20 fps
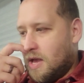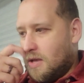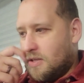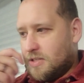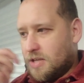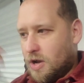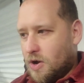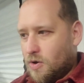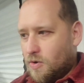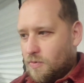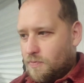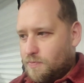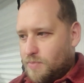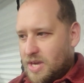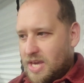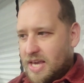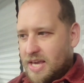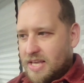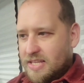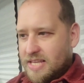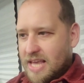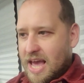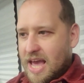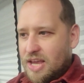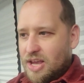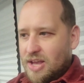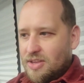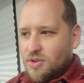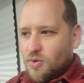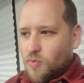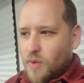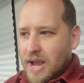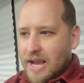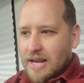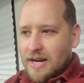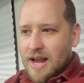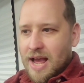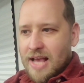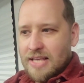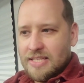So B is, hey, you have to
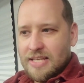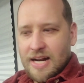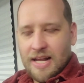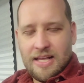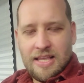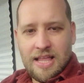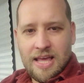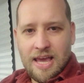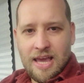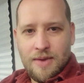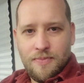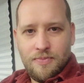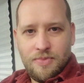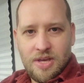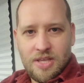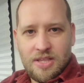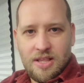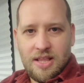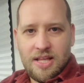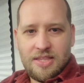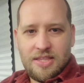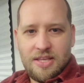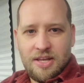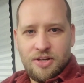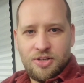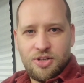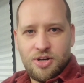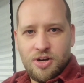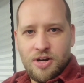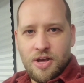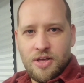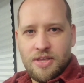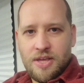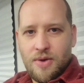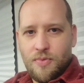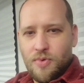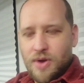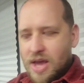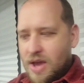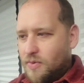recognize that a claim, you have to let the insured know
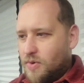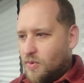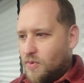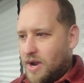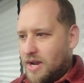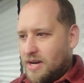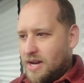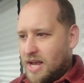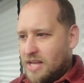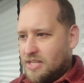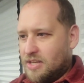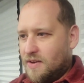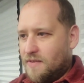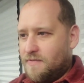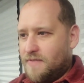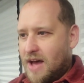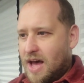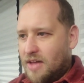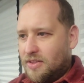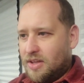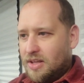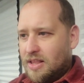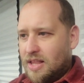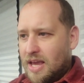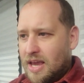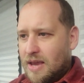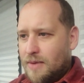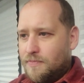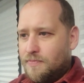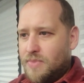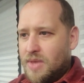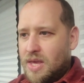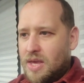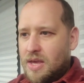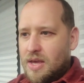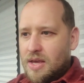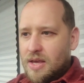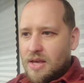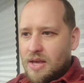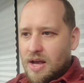that, hey, we recognize that you filed the claim.
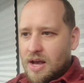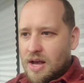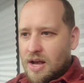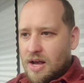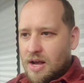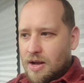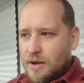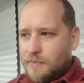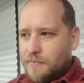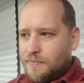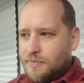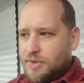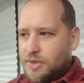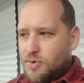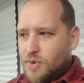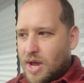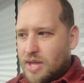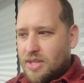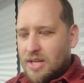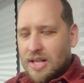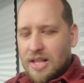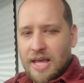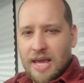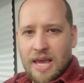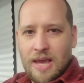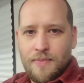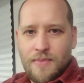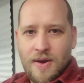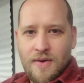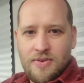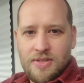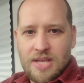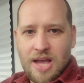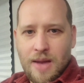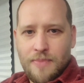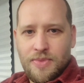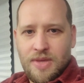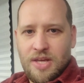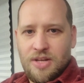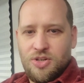Throughout the claim, every
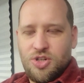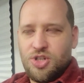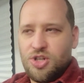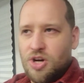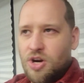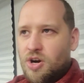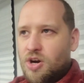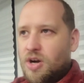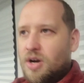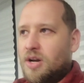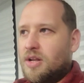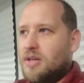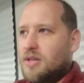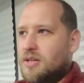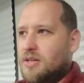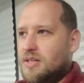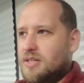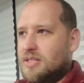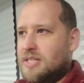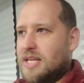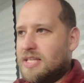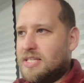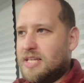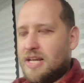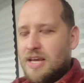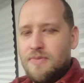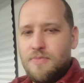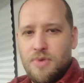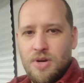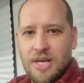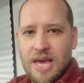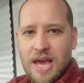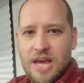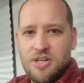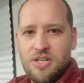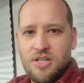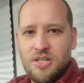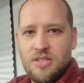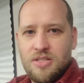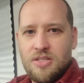time the insured sends in
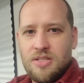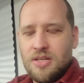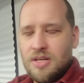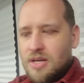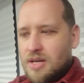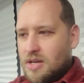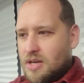communications,